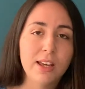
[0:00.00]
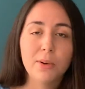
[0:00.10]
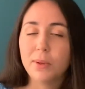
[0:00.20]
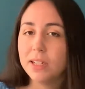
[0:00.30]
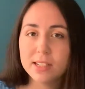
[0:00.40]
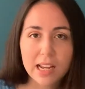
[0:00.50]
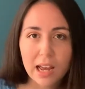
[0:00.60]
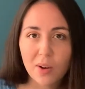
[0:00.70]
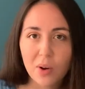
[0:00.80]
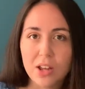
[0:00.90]
When in
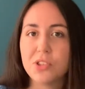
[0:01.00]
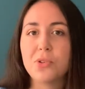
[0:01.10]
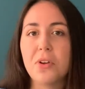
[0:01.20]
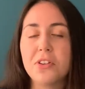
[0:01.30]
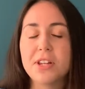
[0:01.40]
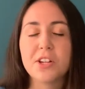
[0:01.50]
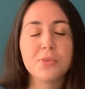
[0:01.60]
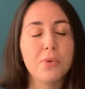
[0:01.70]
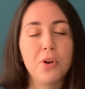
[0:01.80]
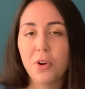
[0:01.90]
doubt, a soil
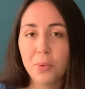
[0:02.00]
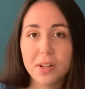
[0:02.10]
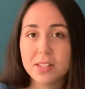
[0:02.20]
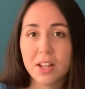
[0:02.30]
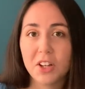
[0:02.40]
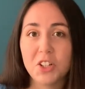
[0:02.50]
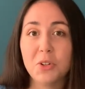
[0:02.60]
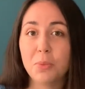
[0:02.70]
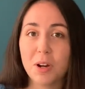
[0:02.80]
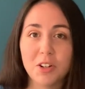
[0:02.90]
test will always tell you
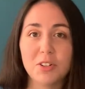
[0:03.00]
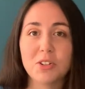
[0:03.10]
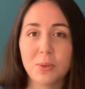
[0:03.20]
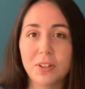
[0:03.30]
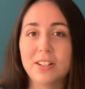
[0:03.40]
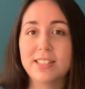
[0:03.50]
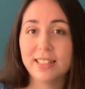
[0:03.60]
what your soil is